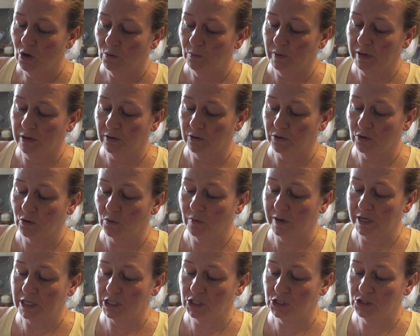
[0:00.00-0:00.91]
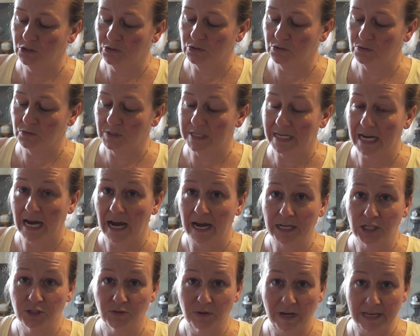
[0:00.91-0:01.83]
We are going to
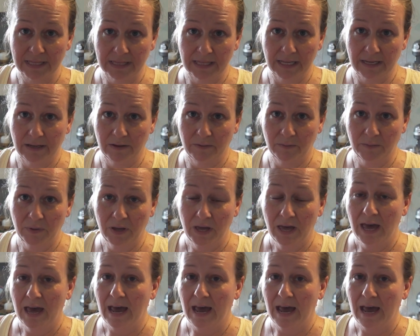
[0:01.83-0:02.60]
dehydrate them